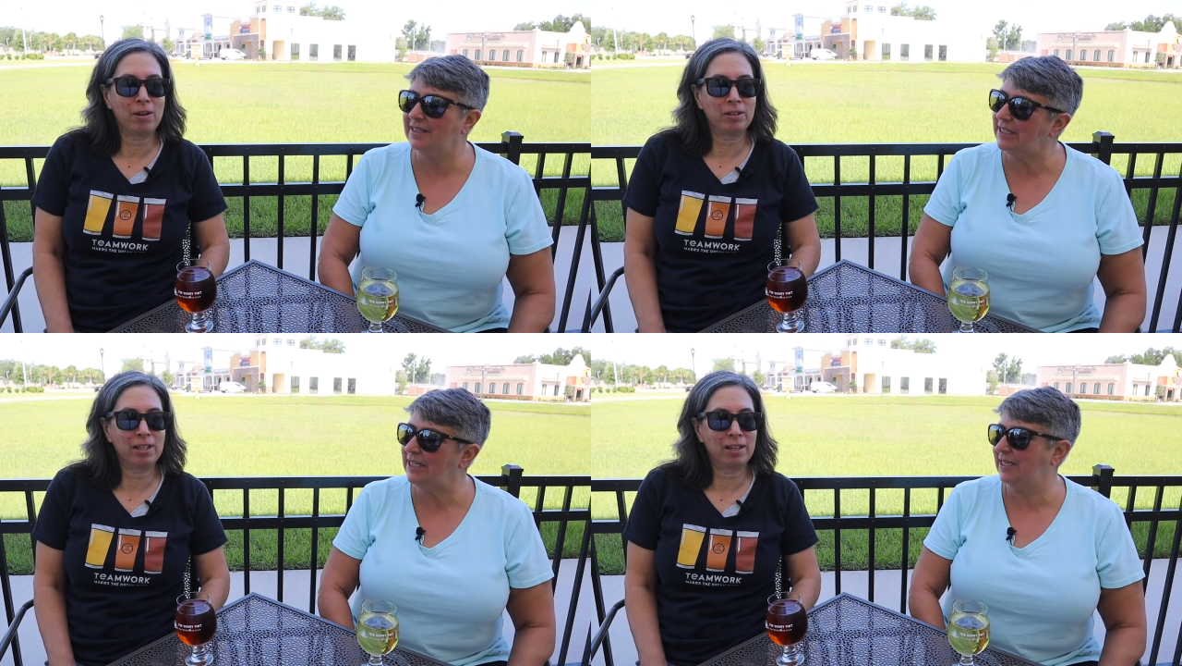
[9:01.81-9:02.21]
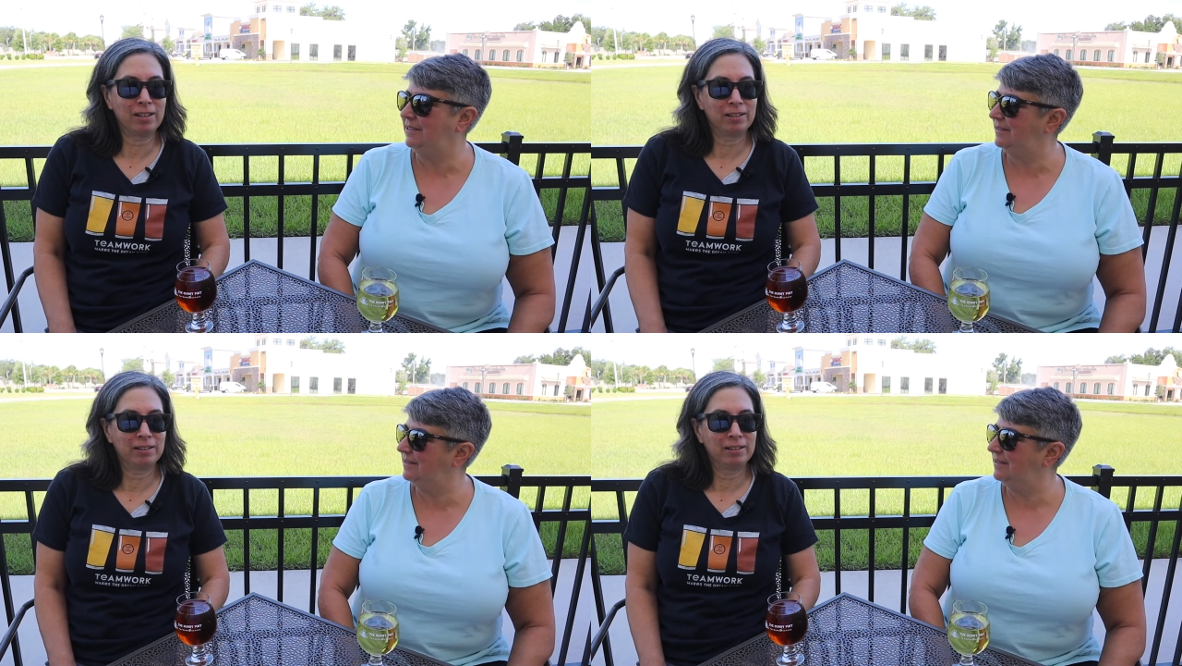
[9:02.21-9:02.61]
Speaker 1: around
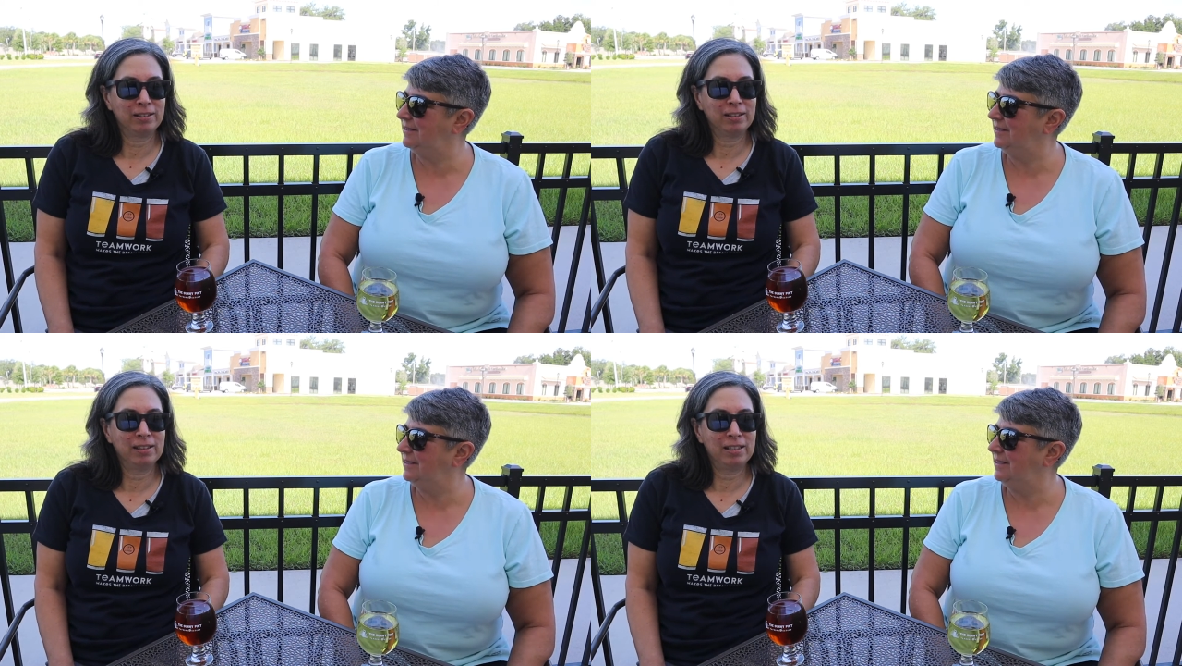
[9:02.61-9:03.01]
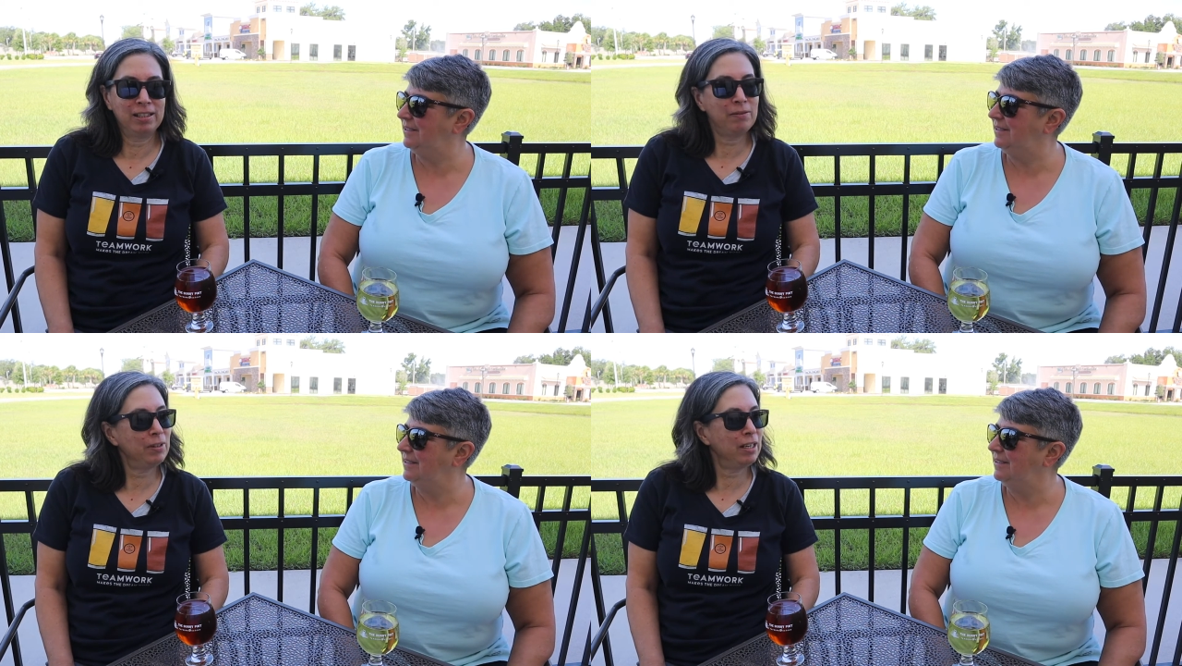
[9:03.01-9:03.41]
here.
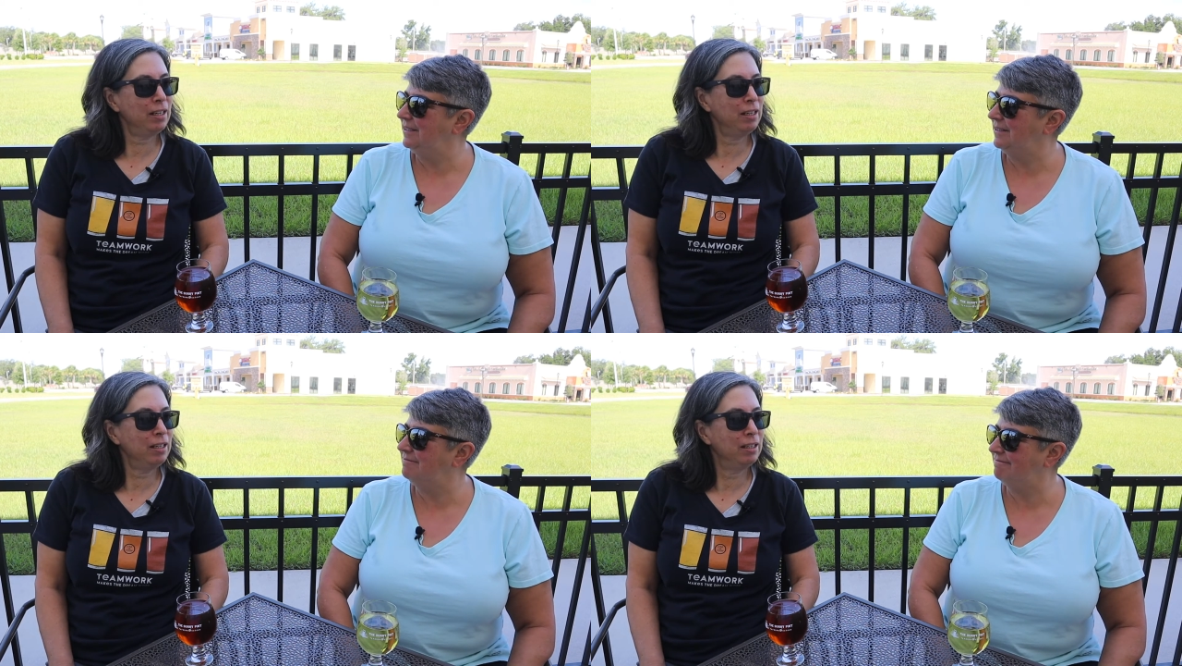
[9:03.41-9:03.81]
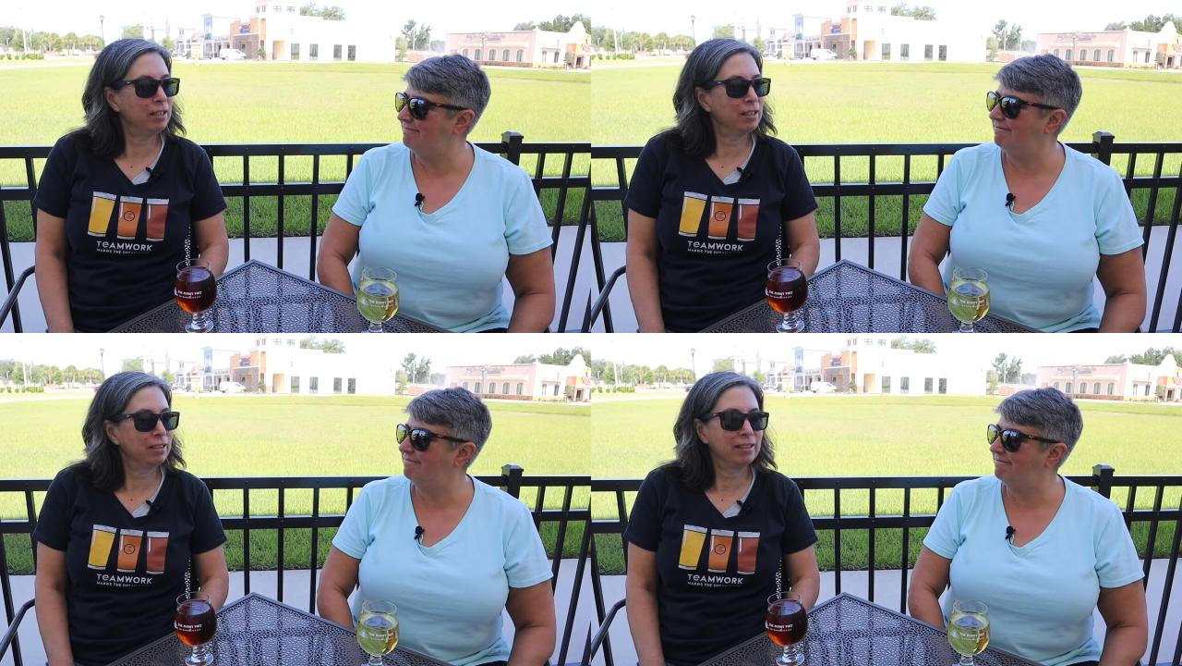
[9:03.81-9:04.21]
Is it vanilla?
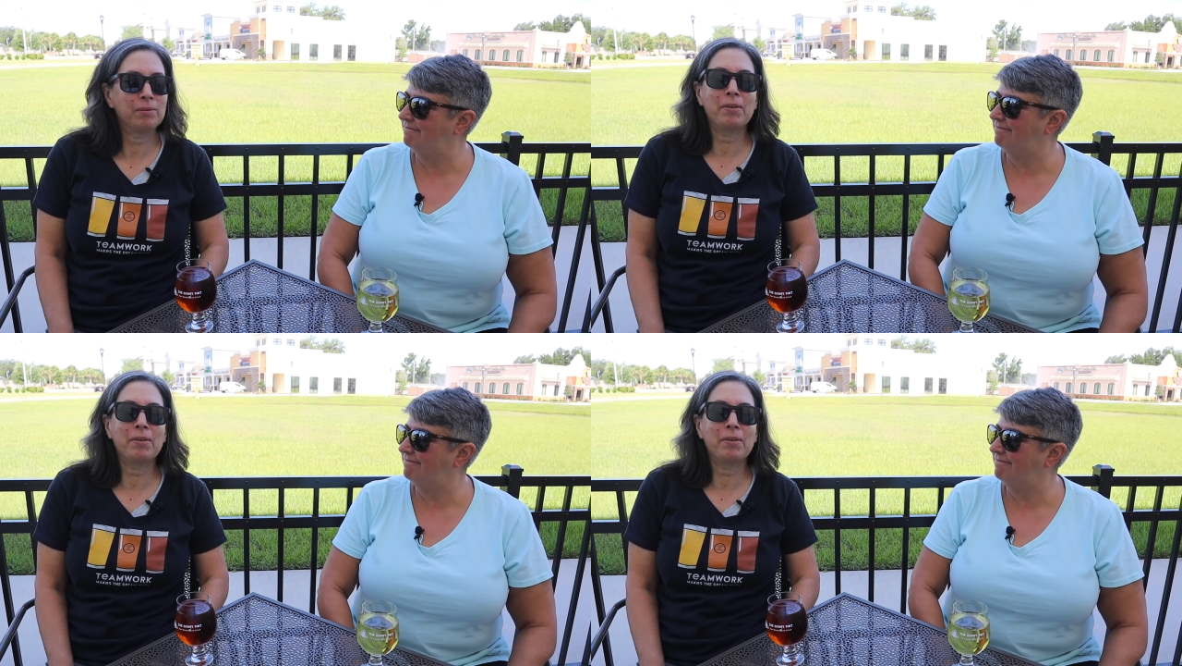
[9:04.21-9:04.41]
Mm-hmm.